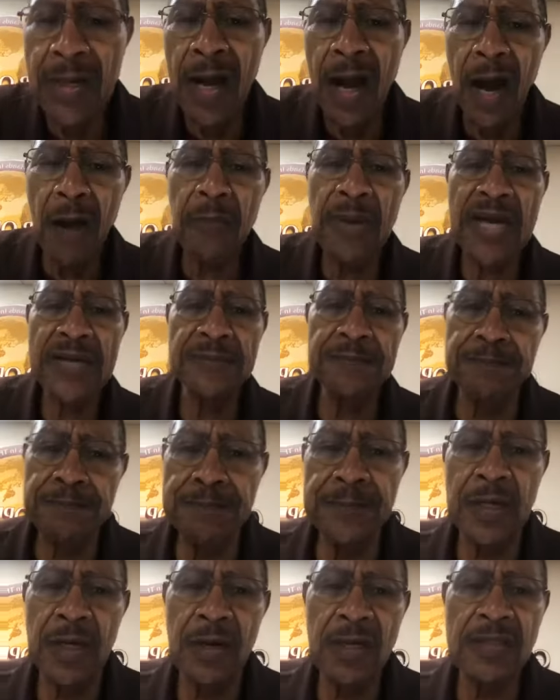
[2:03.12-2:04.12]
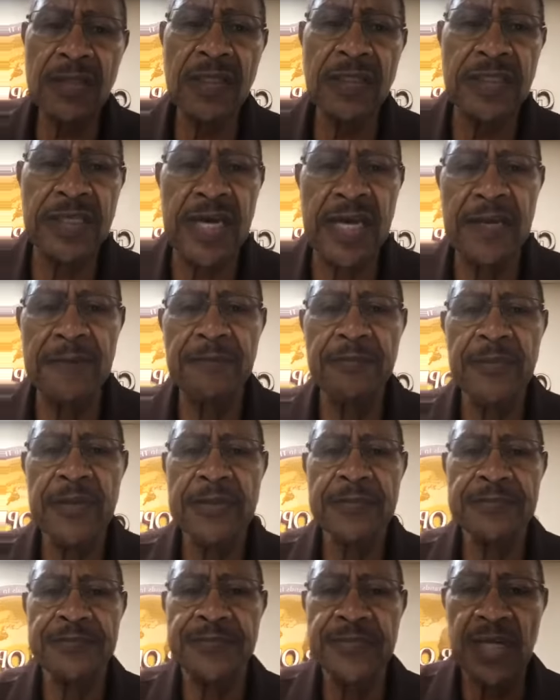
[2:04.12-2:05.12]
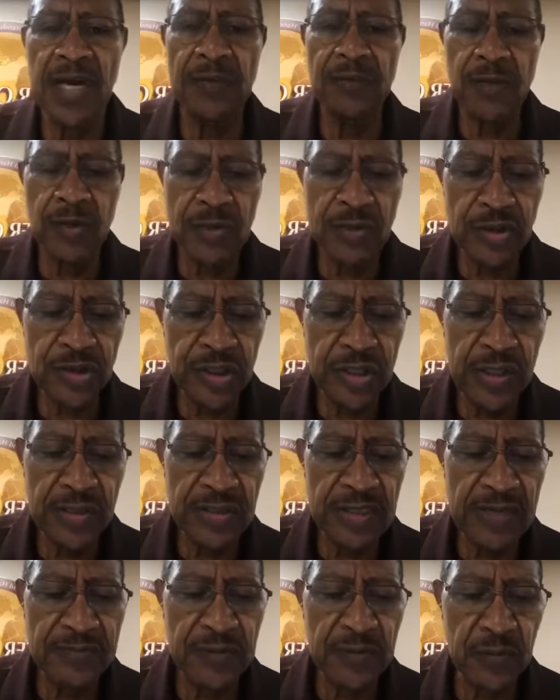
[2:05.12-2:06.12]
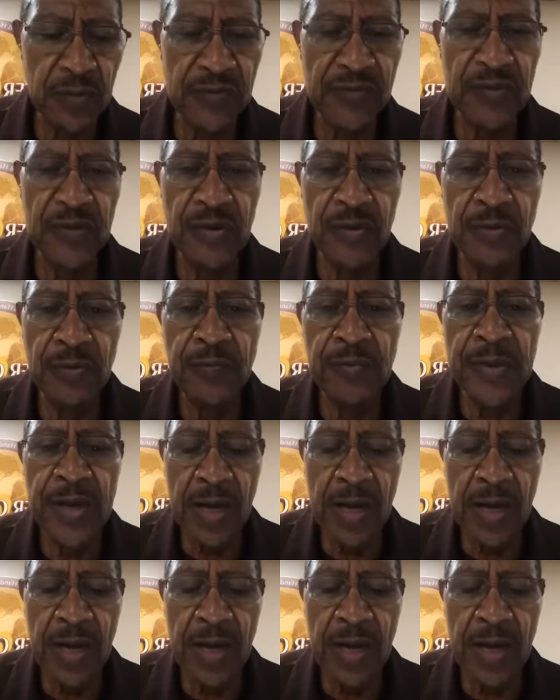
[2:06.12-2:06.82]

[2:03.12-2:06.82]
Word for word: All right, on today, I'm going to share something with you.